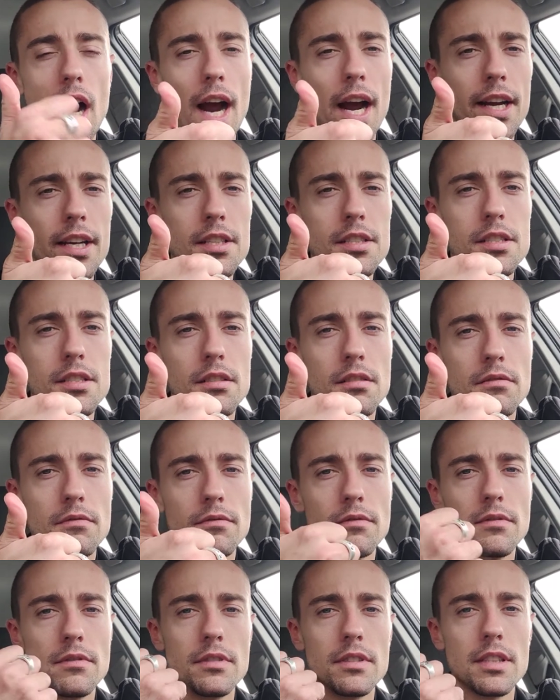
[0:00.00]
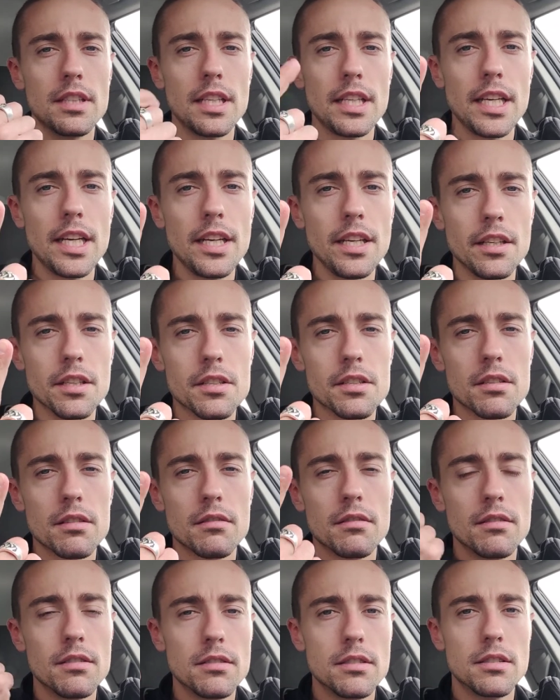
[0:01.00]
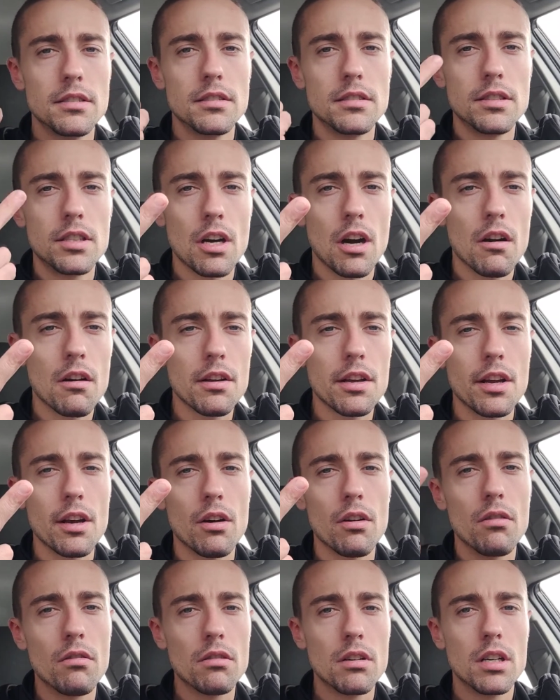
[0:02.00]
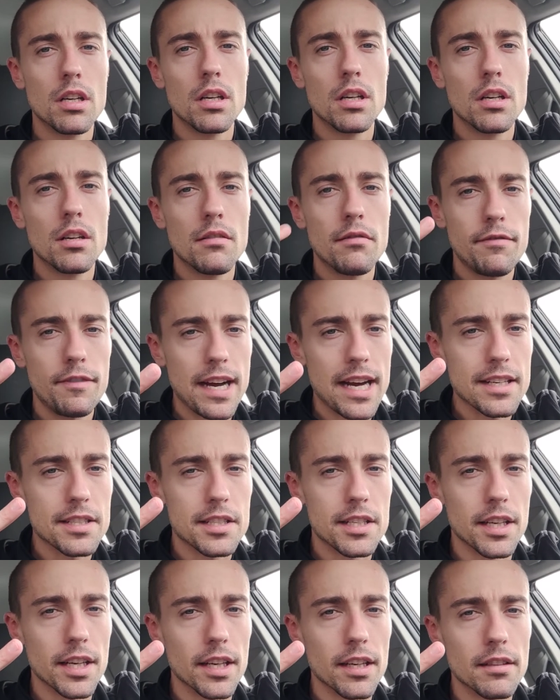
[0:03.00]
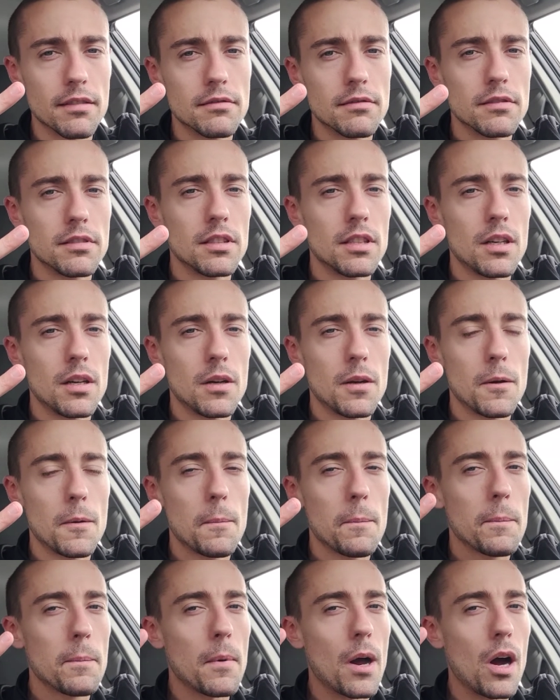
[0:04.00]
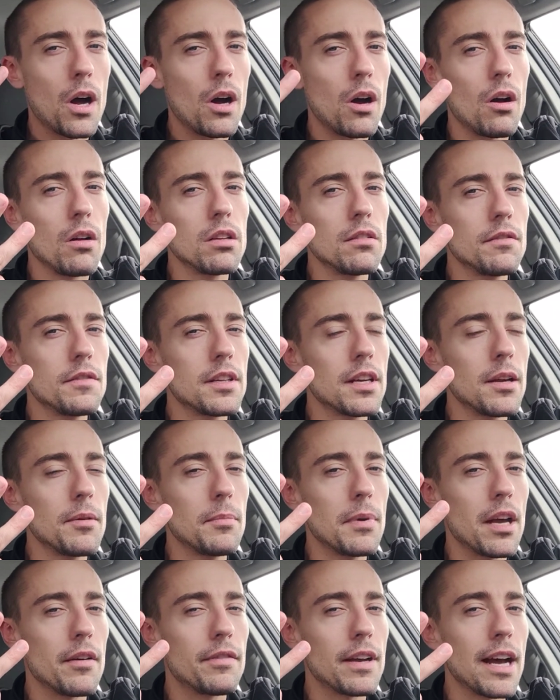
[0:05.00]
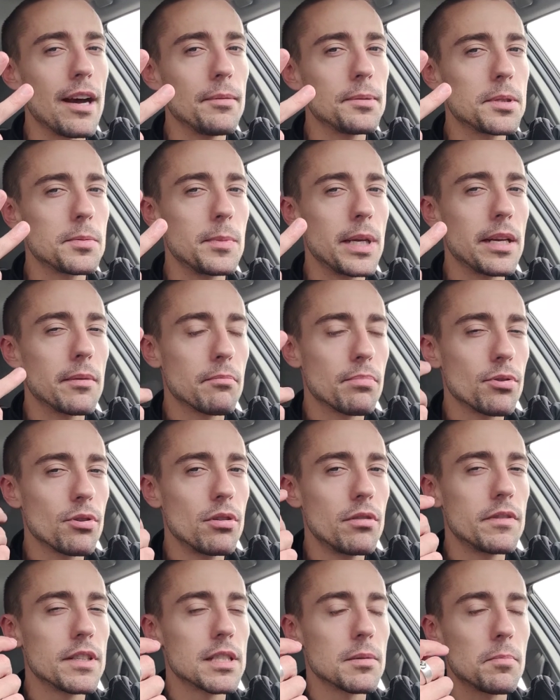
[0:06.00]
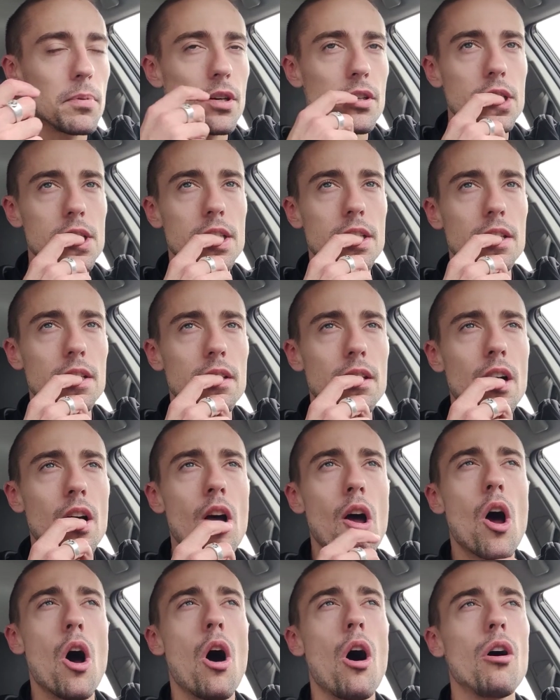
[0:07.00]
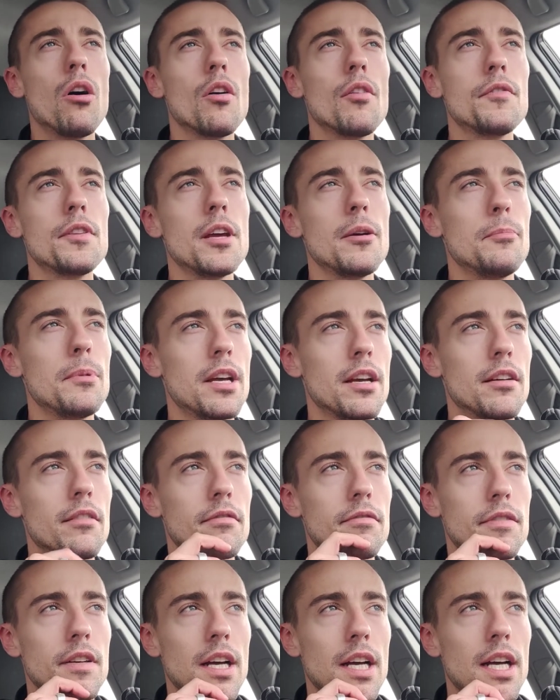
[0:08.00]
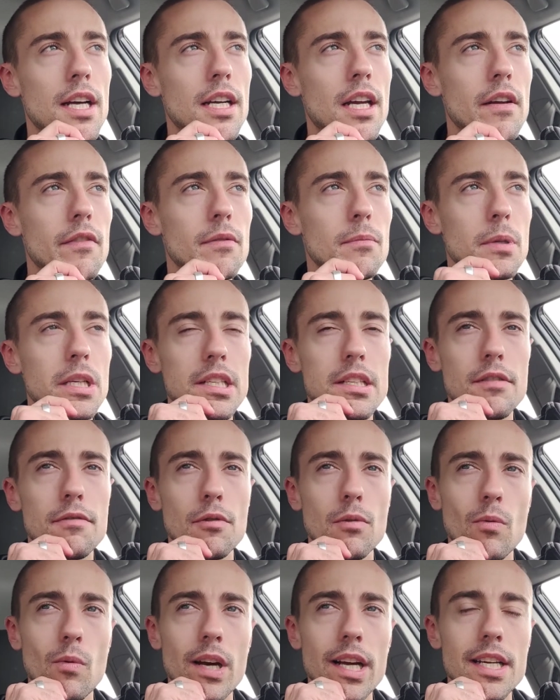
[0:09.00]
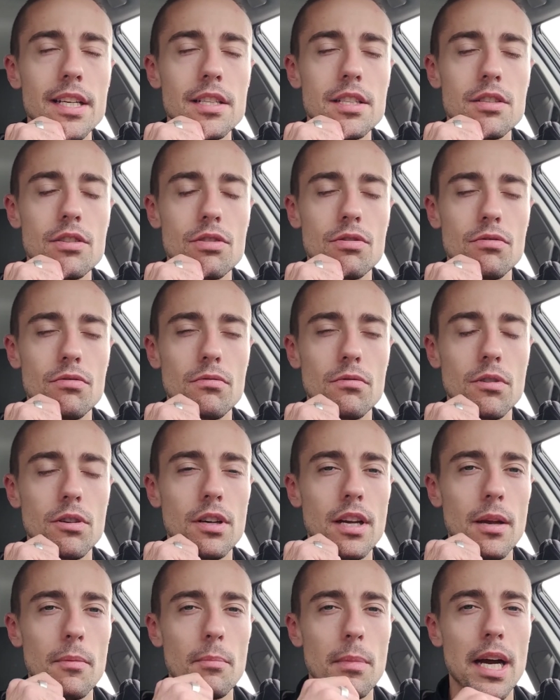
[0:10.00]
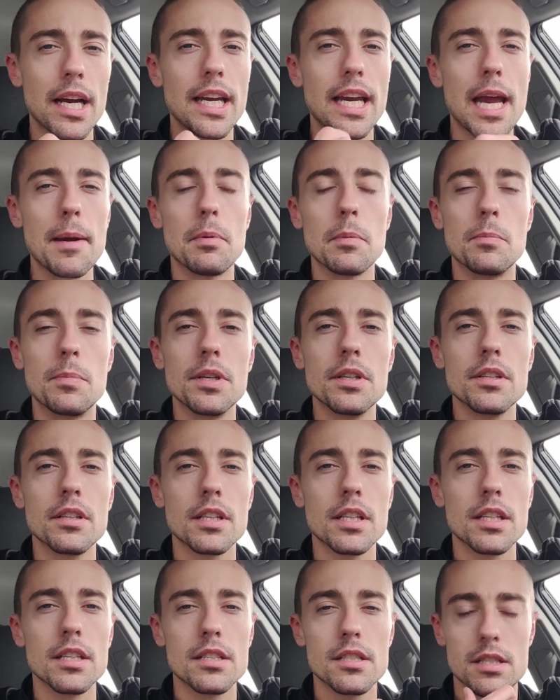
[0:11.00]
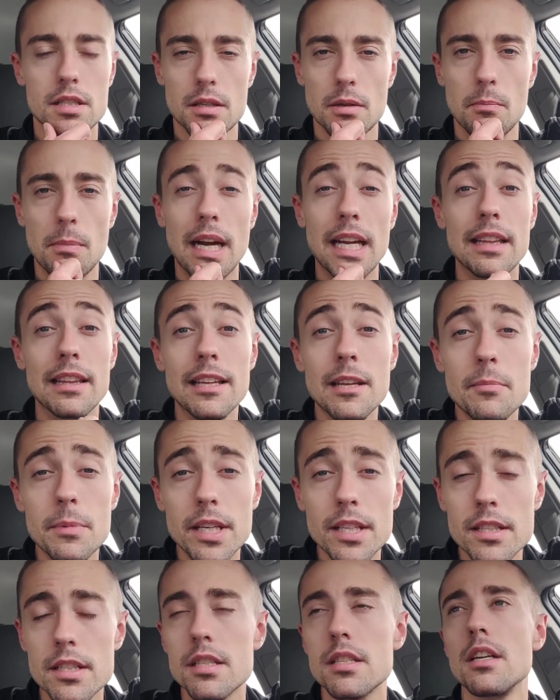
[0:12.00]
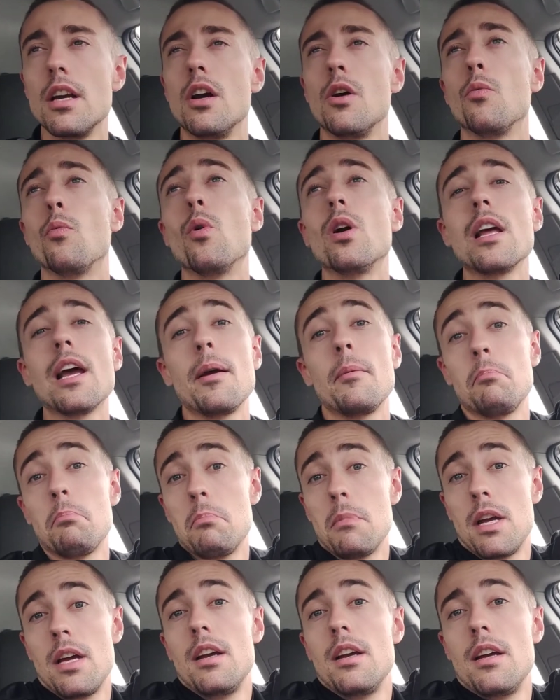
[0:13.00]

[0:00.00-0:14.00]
Ice heat, cardio, fasting. All of them have helped me improve as a person. All of them have given me different ways to look at my capabilities, my limits, what I'm